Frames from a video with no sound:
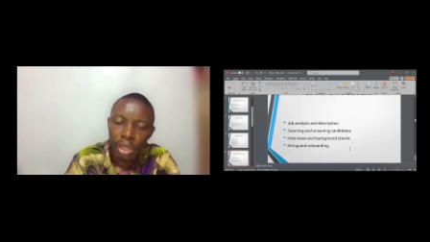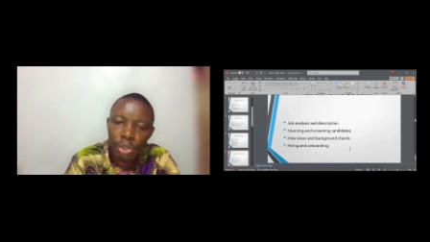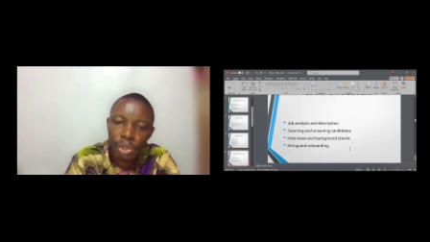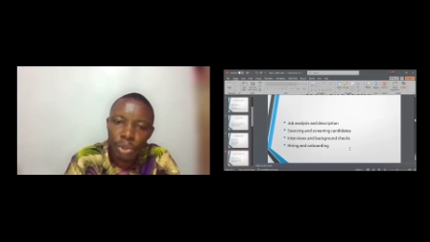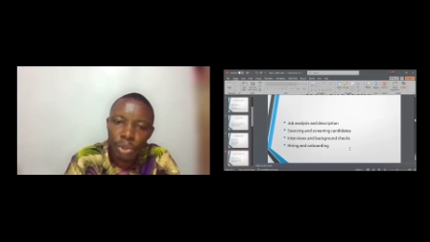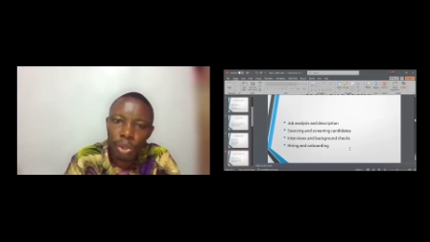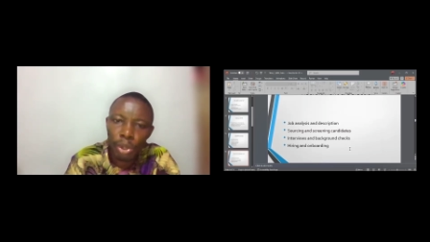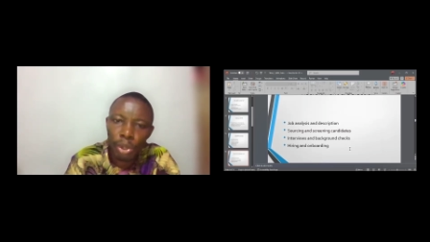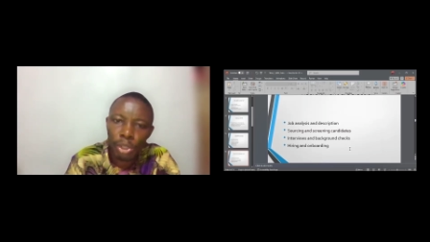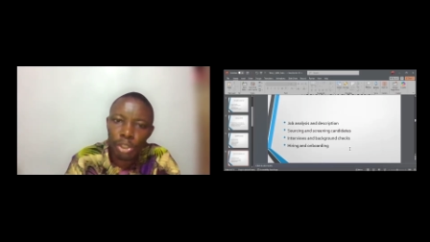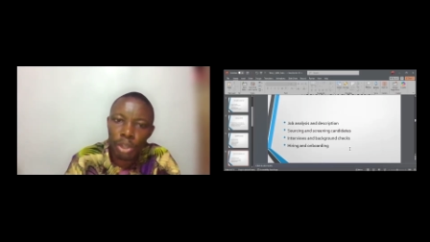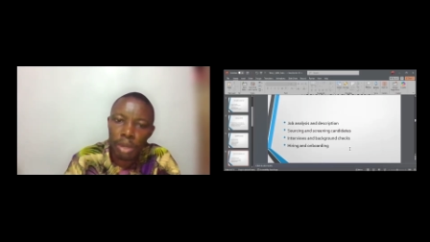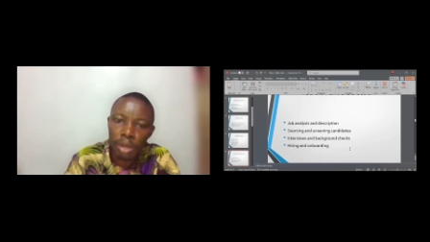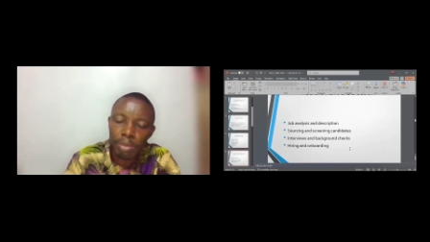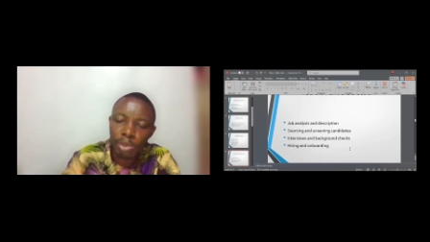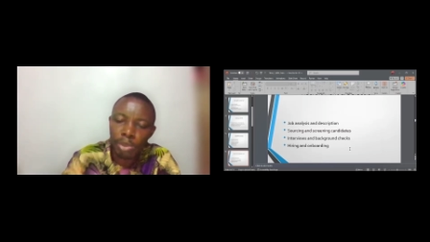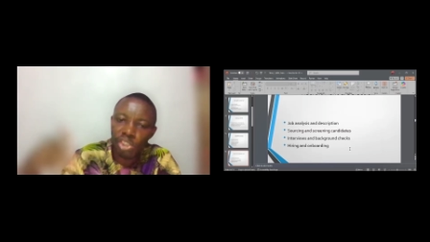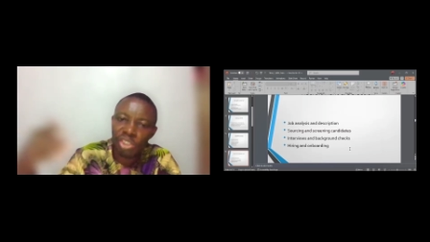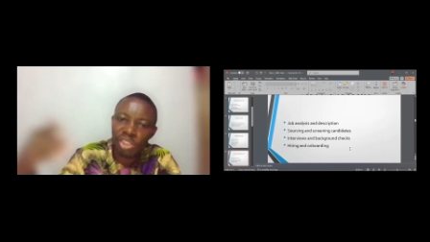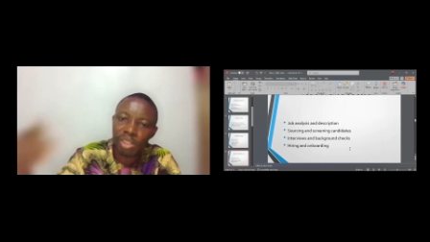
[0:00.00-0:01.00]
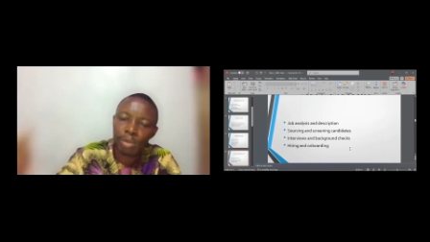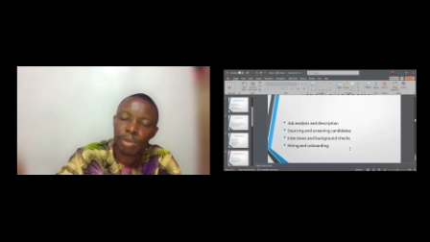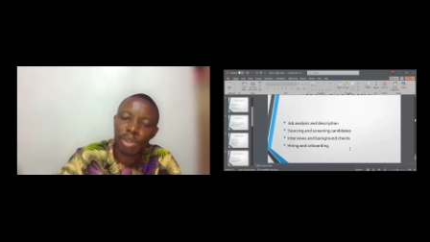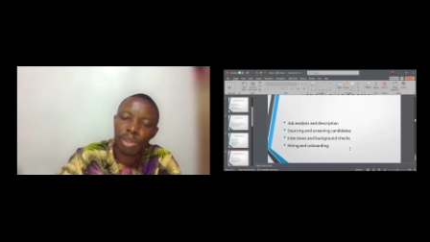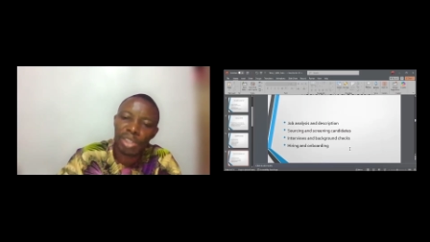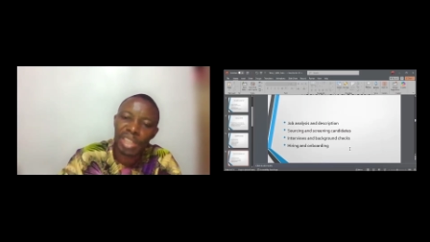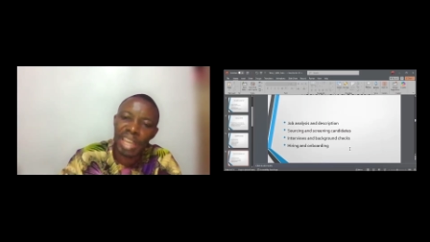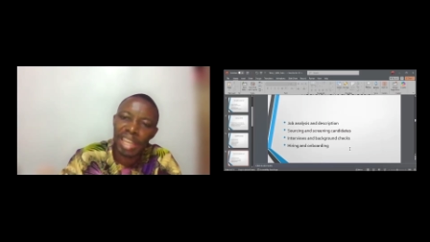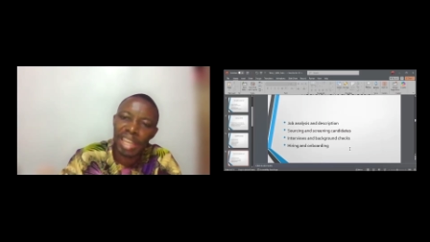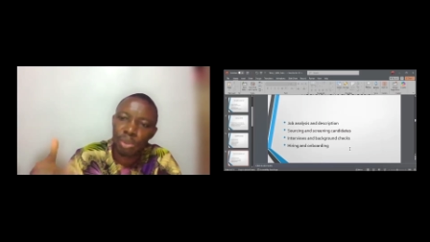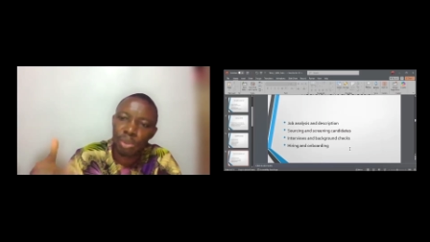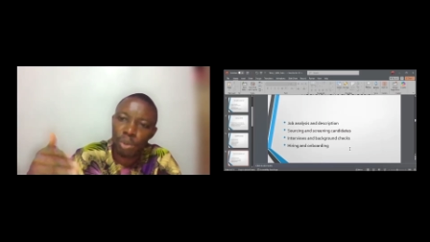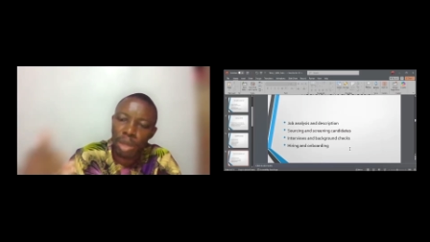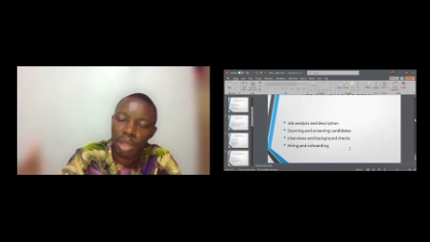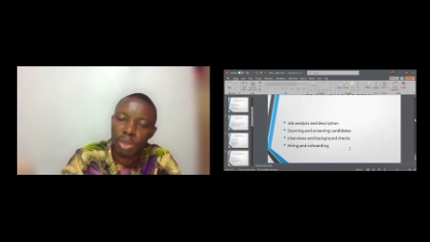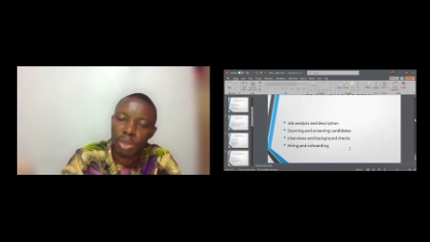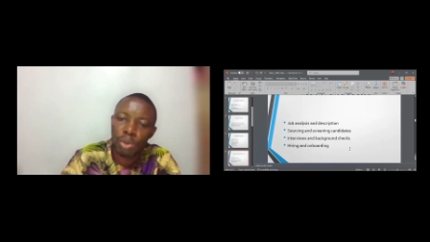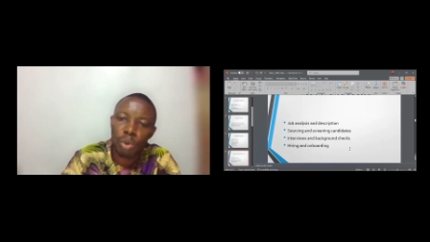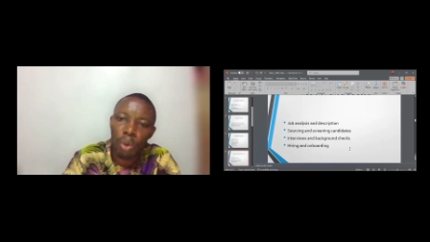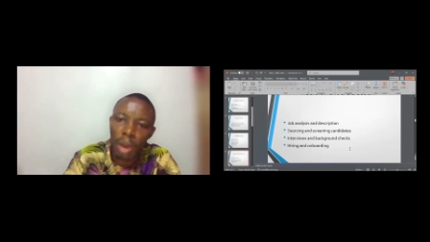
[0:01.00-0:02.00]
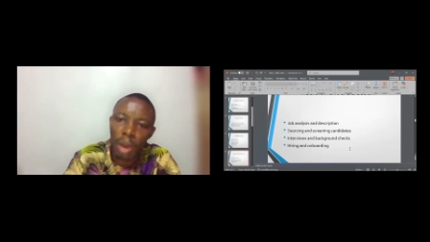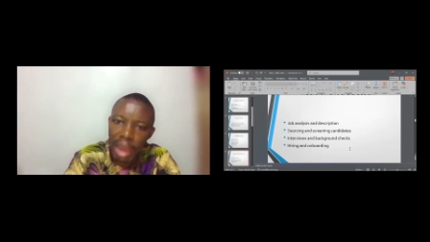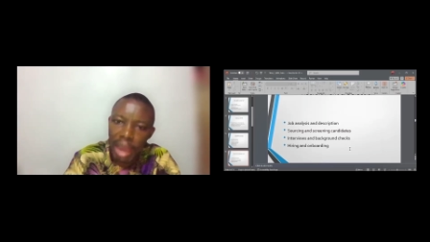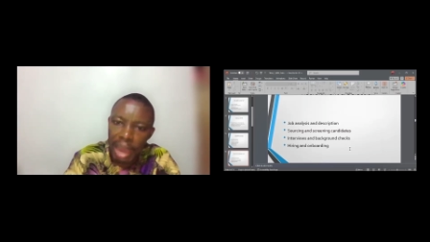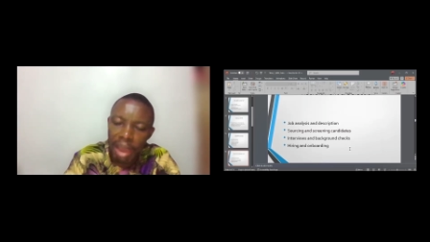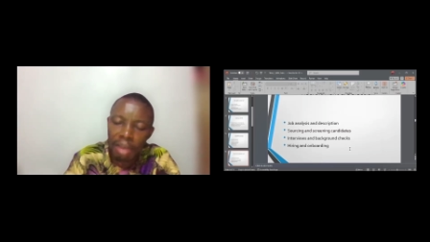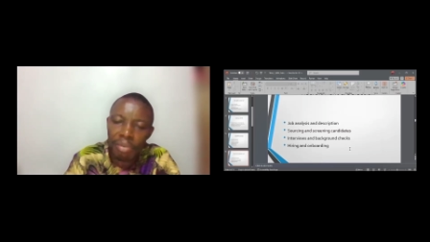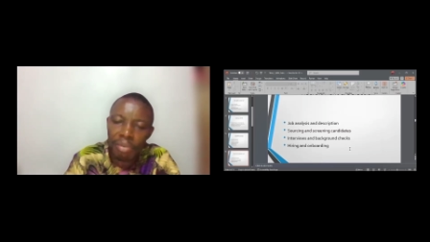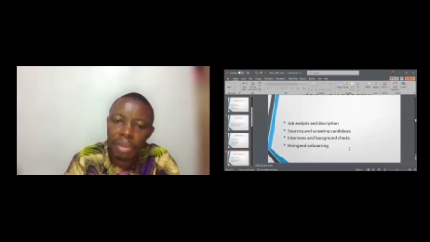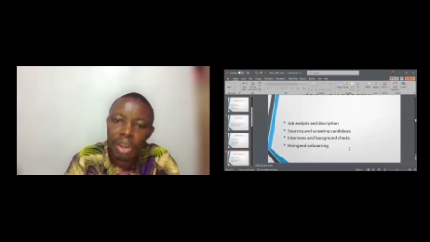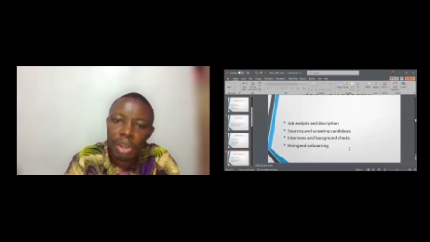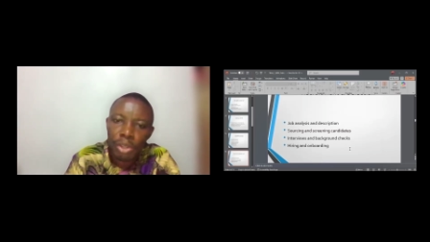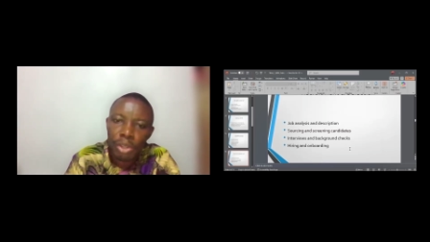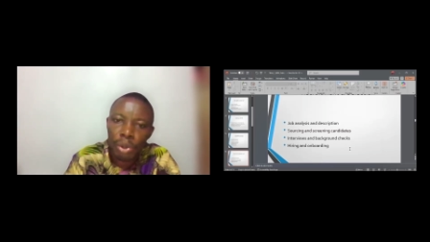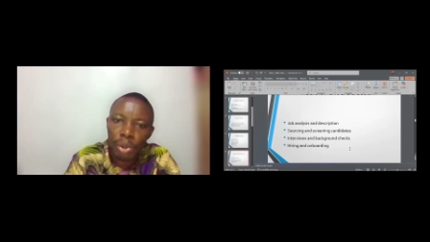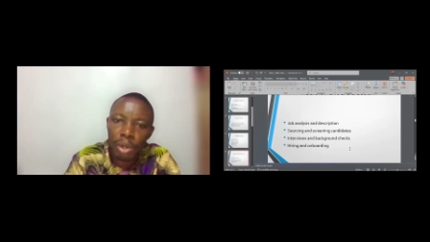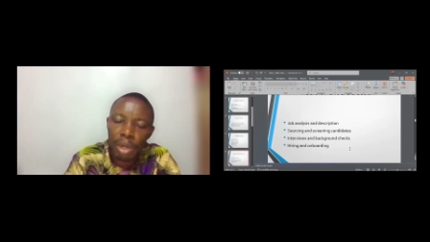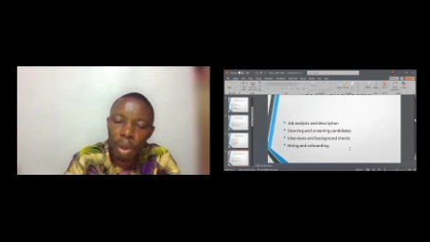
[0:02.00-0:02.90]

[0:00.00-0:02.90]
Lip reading: So your job description, that is when you have your